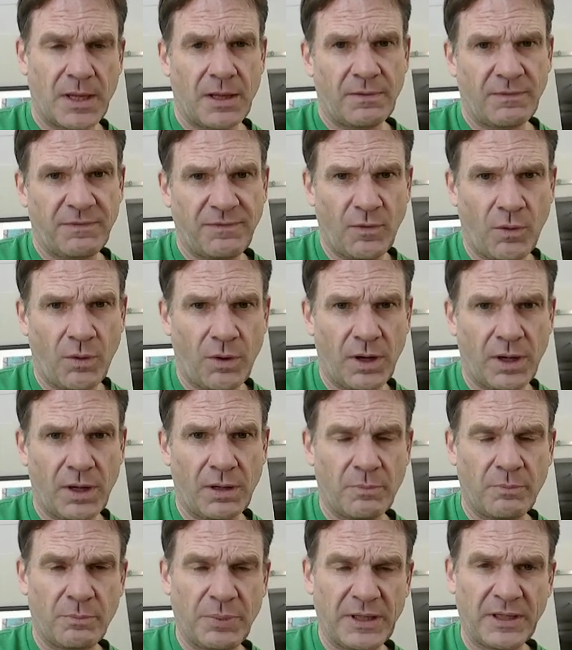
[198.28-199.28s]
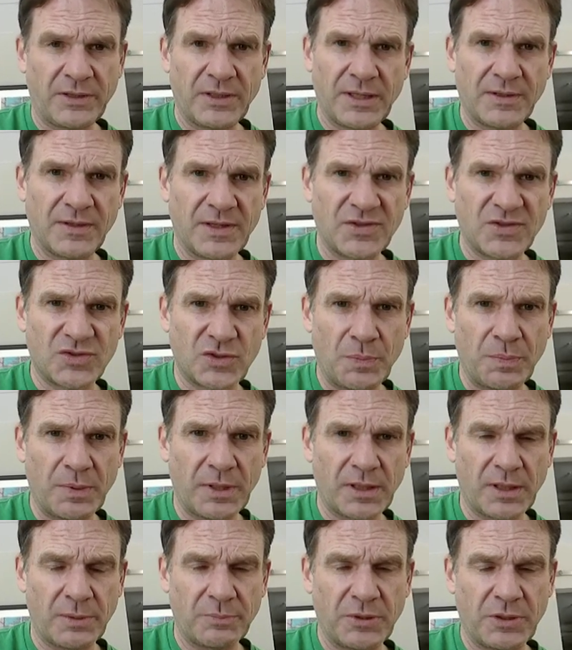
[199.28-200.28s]
for building this
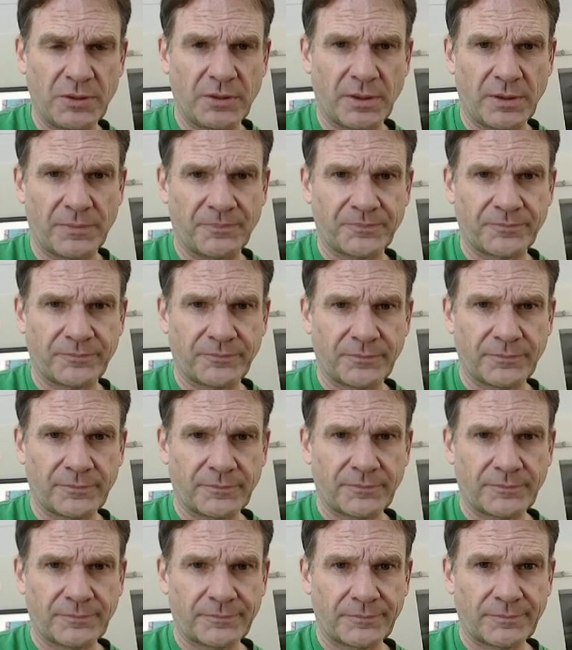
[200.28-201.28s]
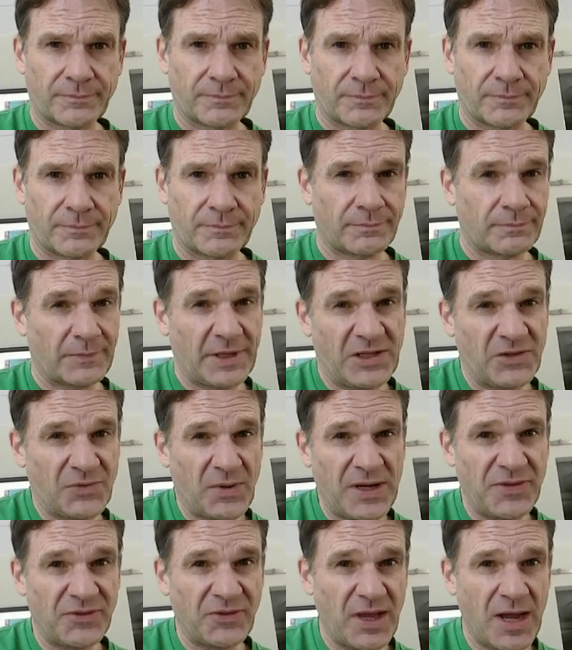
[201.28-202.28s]
supercomputer. It's
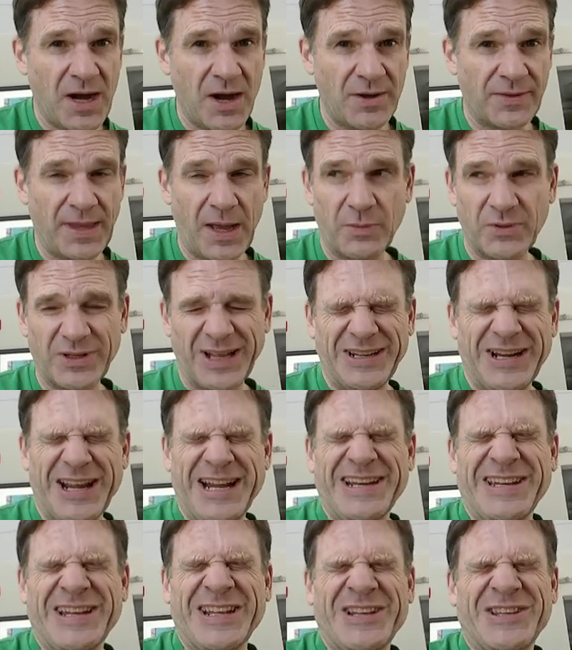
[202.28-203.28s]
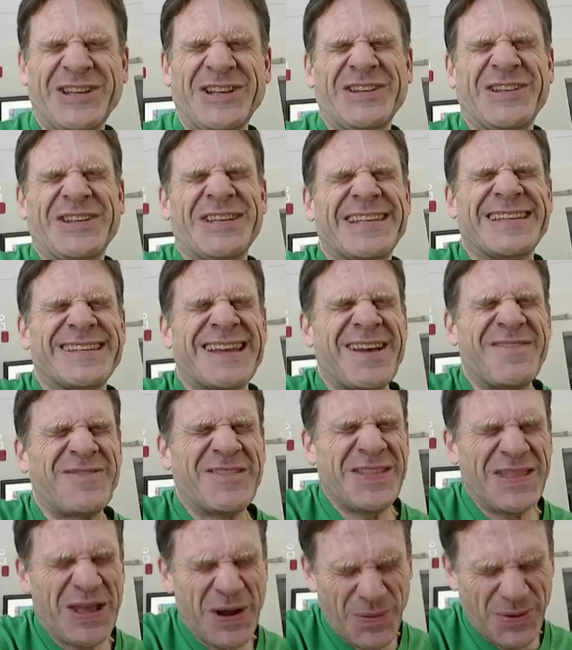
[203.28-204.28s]
right there. And that was like
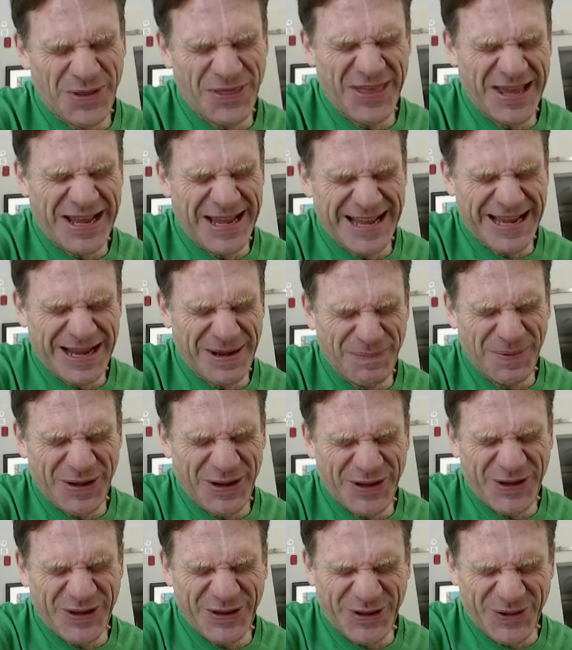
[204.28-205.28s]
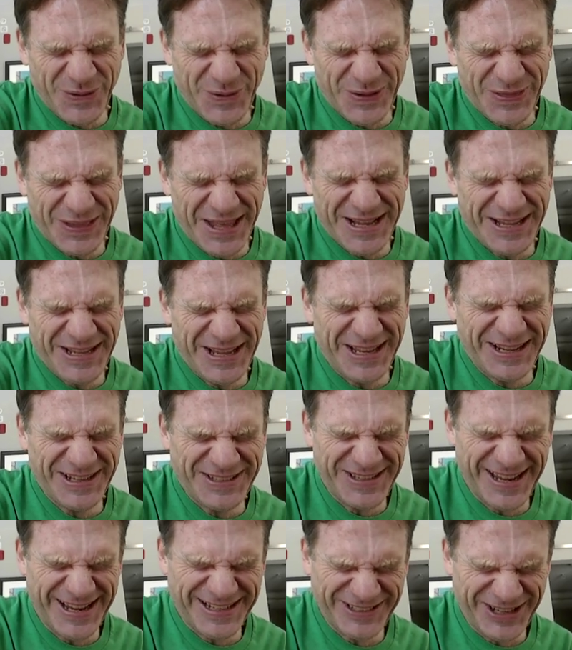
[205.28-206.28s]
1967. They were thinking about doing that kind of
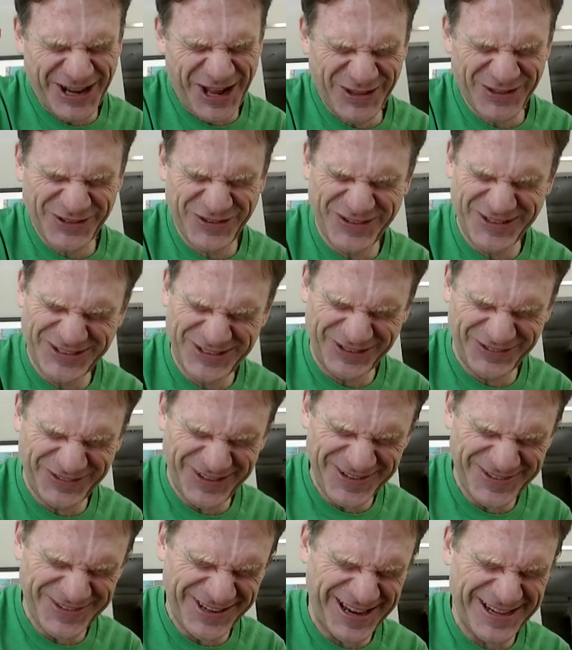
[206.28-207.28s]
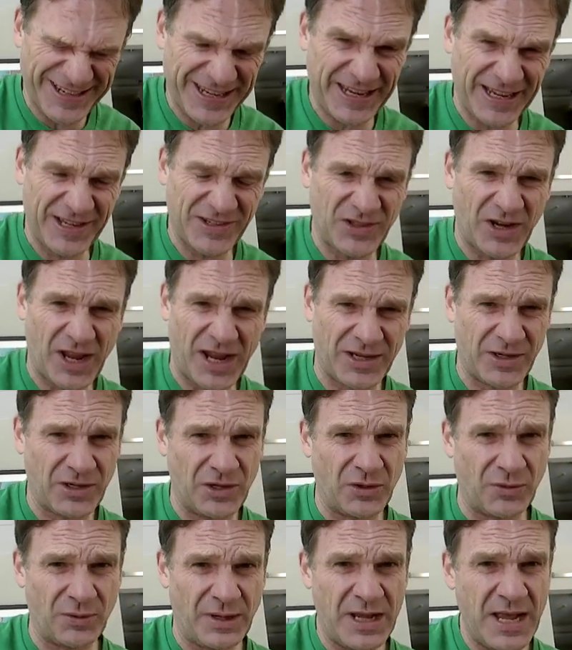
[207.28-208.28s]
technology. So this idea is not
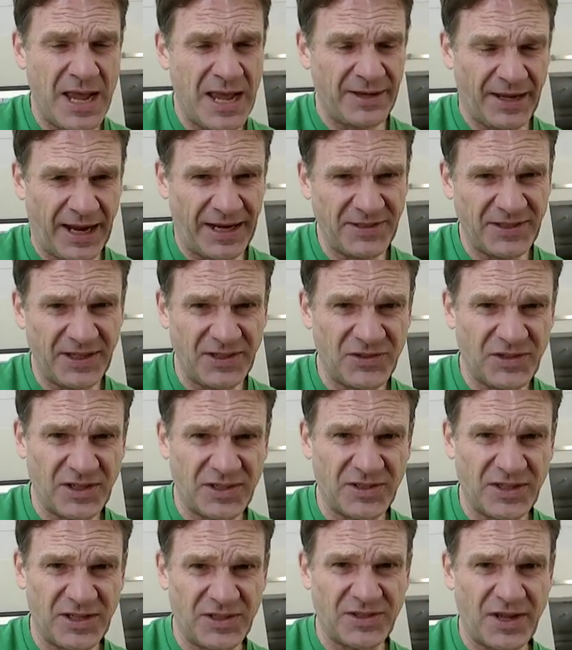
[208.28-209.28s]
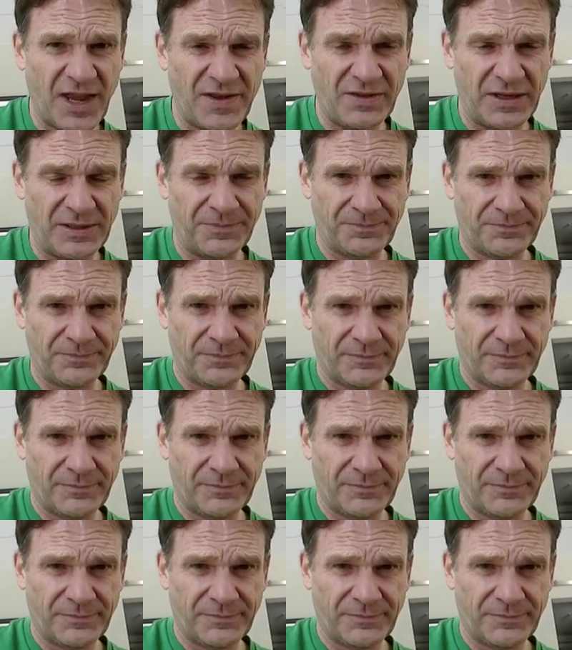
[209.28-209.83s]
new. 1967.